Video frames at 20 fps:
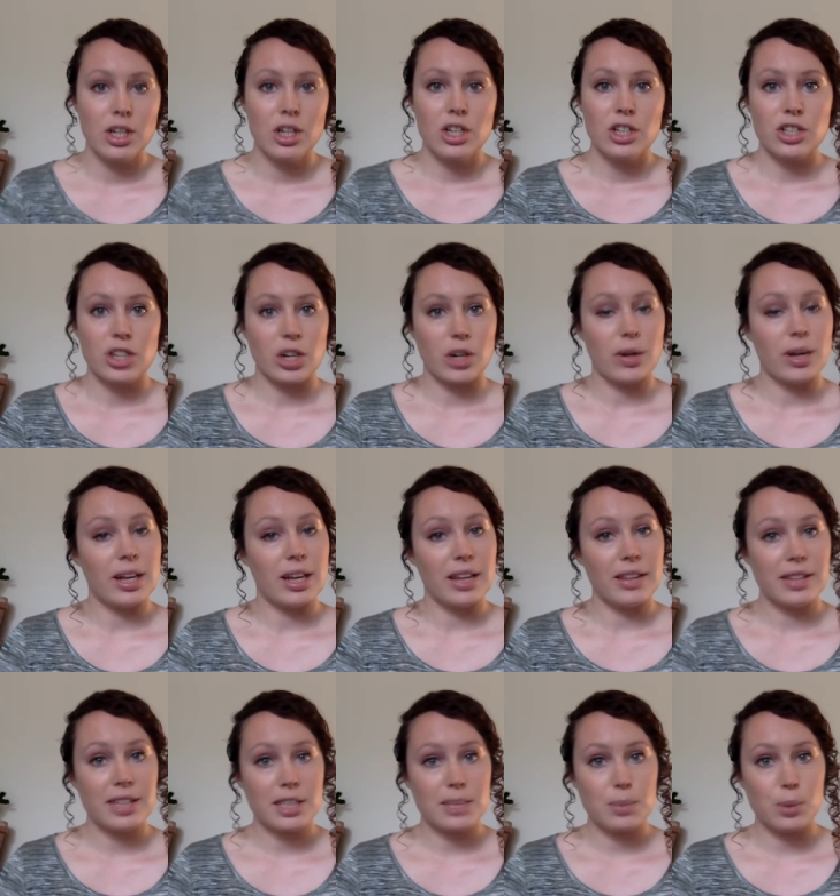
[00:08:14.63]
So at
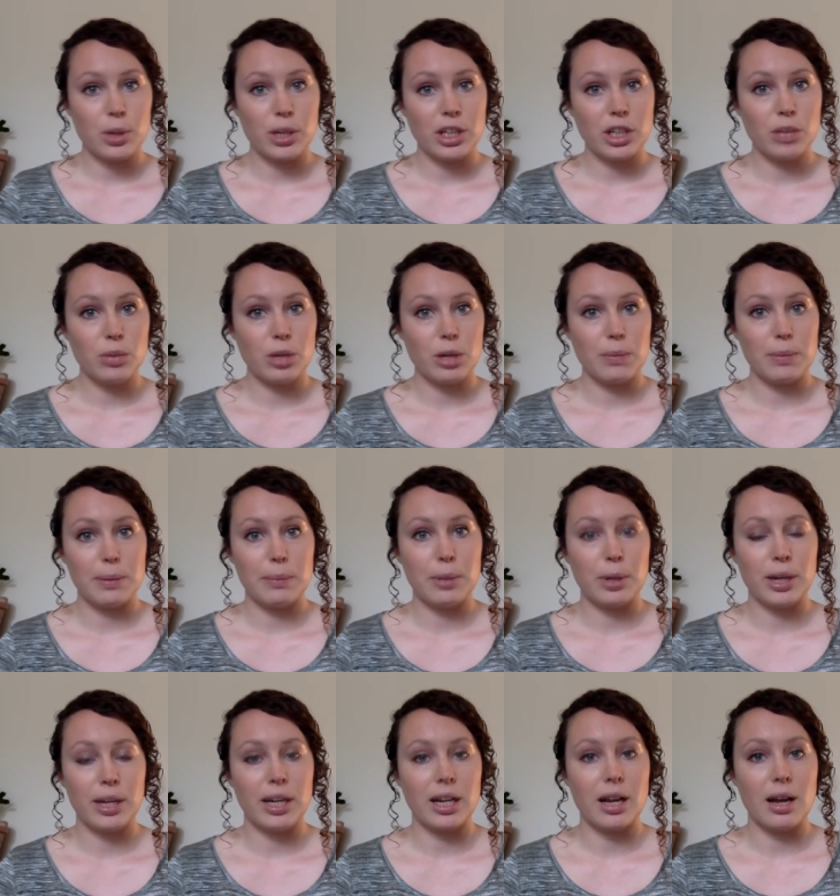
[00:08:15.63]
this point, you want to be
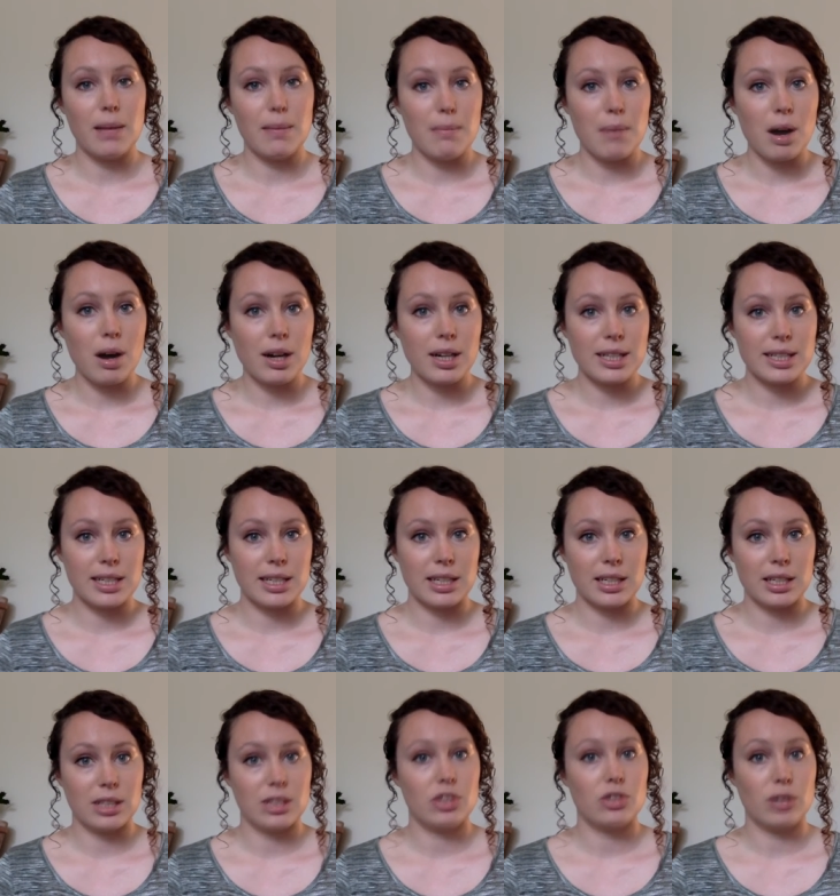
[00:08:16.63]
putting a
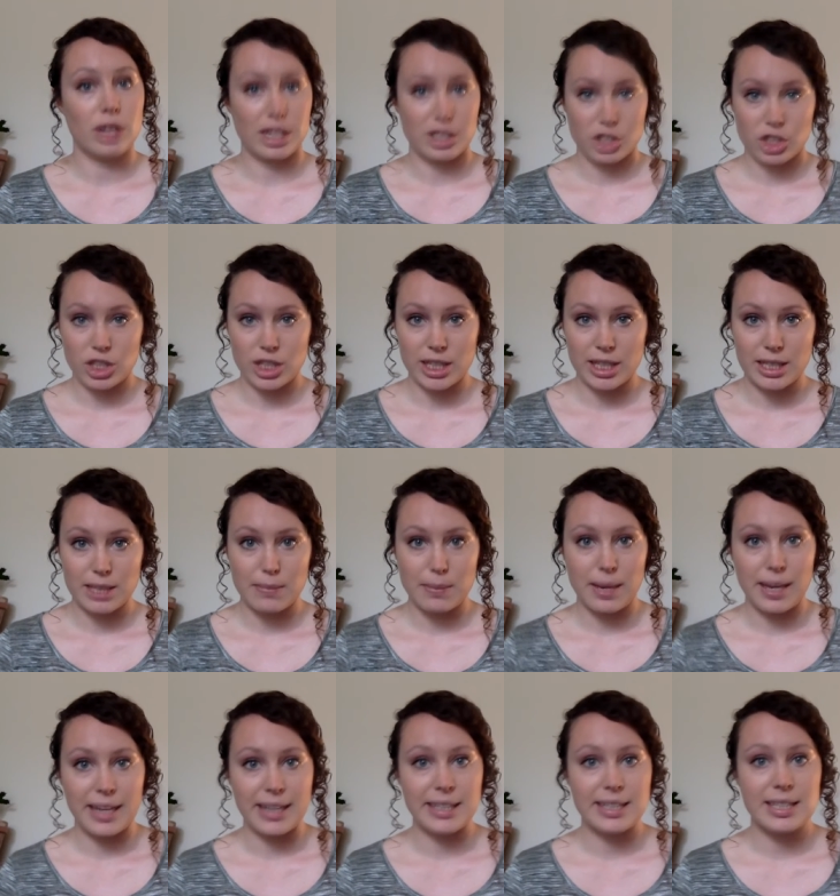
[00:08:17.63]
marketing strategy into
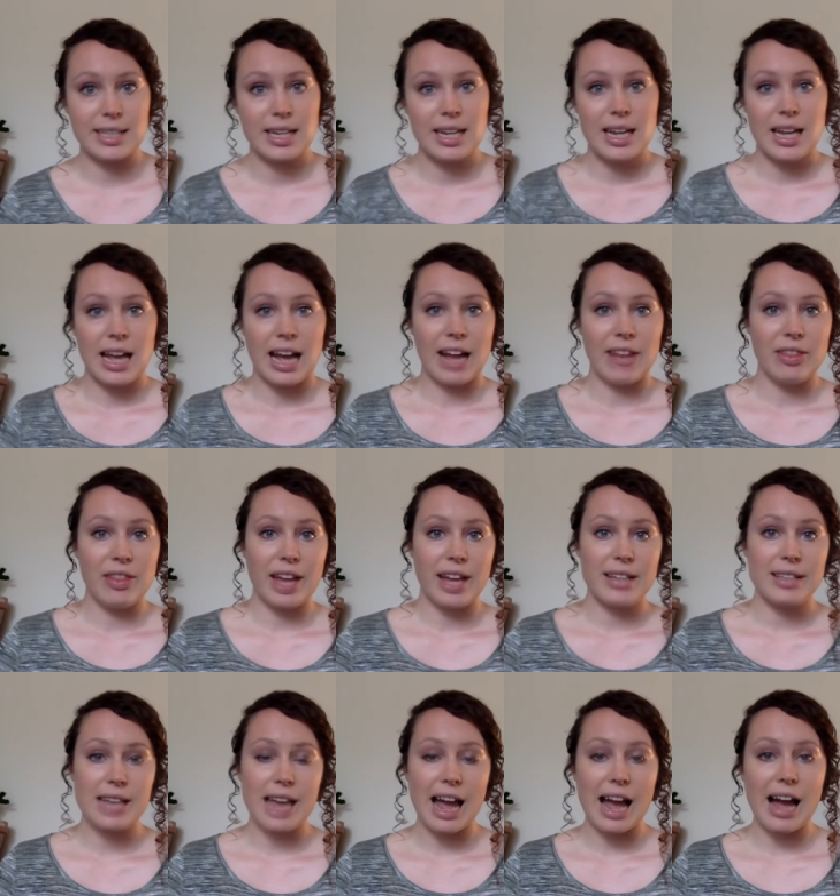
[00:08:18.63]
place. And
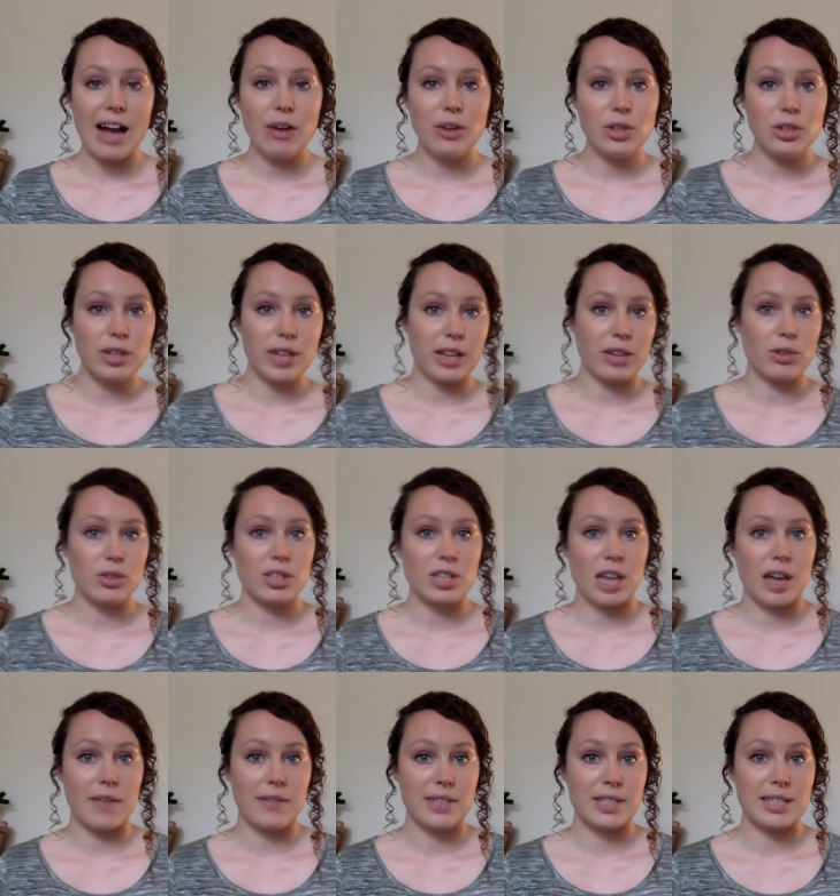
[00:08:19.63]
that's how you get your
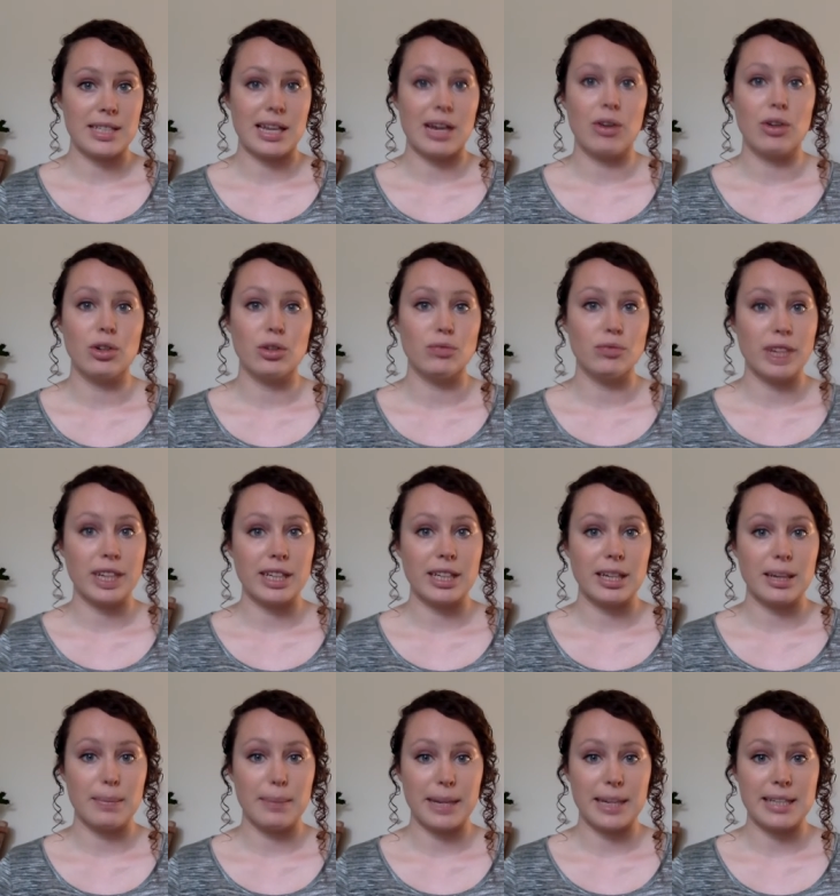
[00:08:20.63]
services out on a
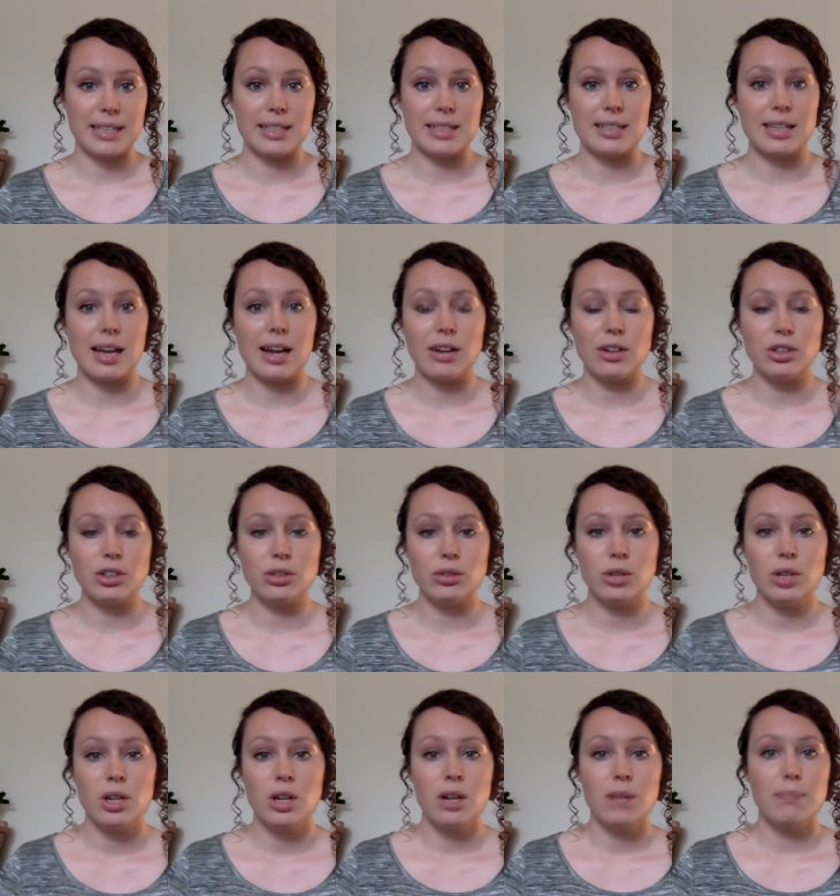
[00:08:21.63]
regular basis, how you
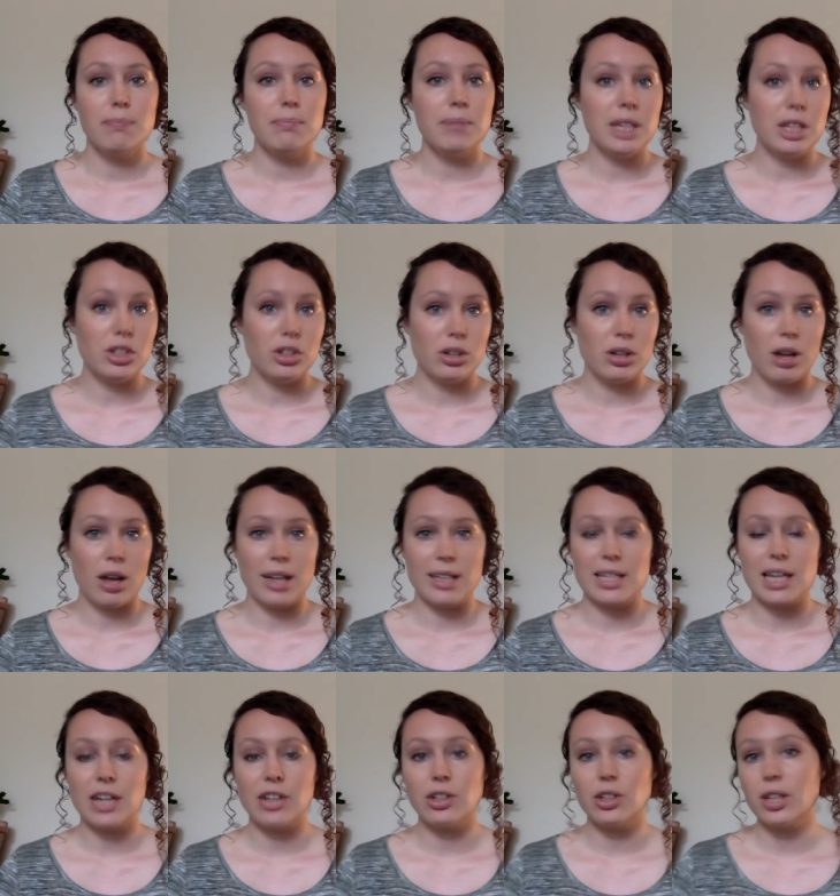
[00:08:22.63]
meet new clients,
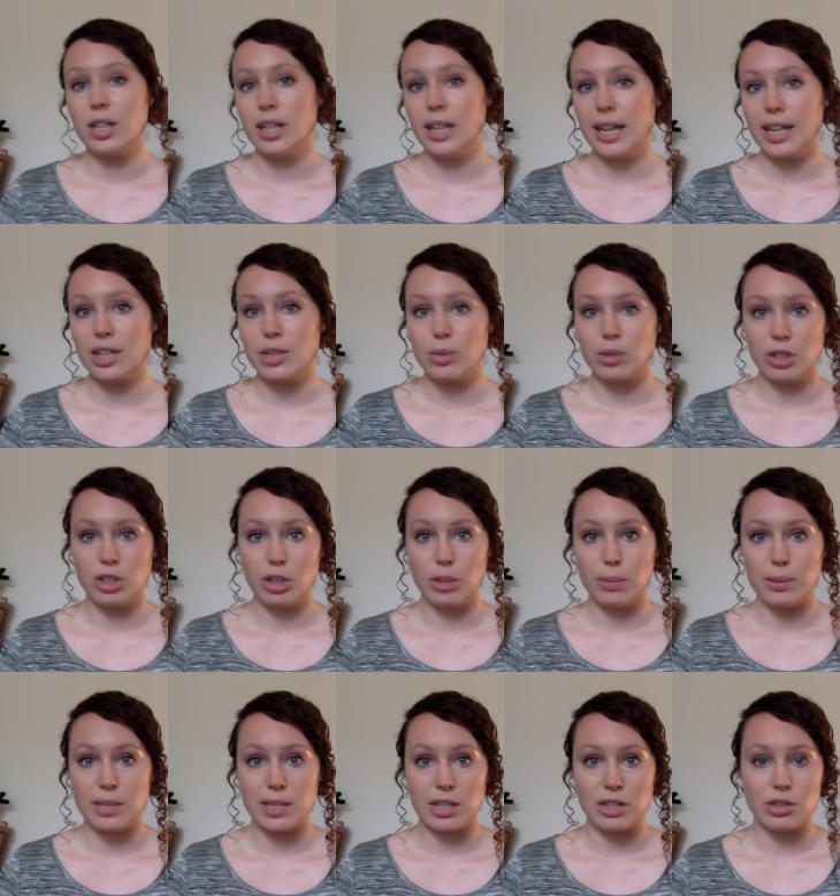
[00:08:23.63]
how you connect with new
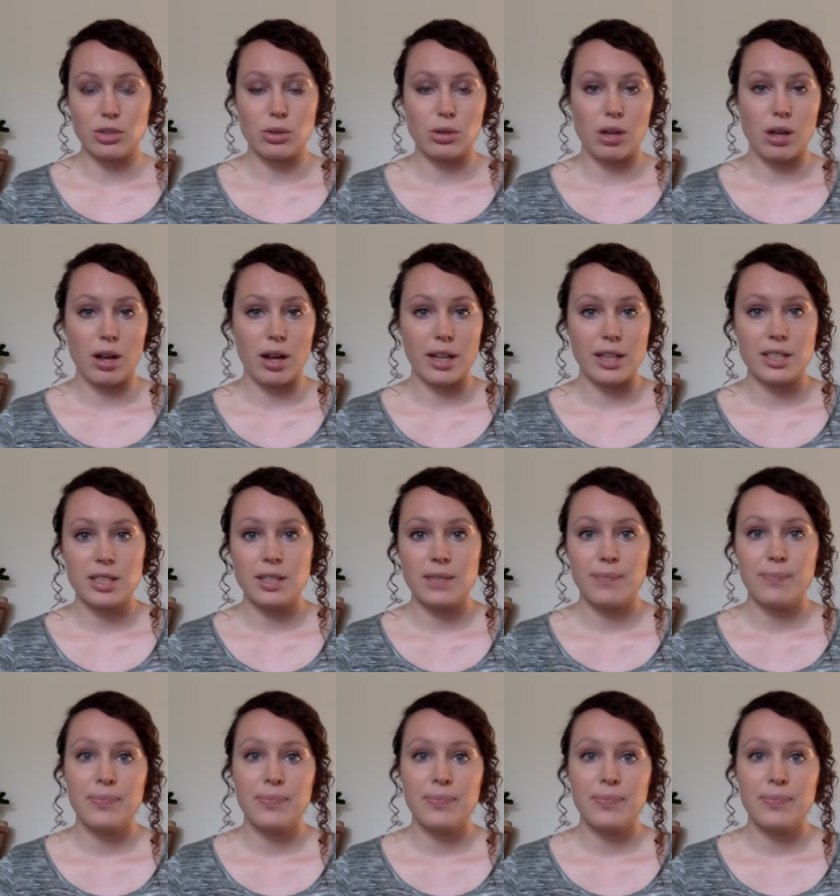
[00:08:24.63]
potential clients.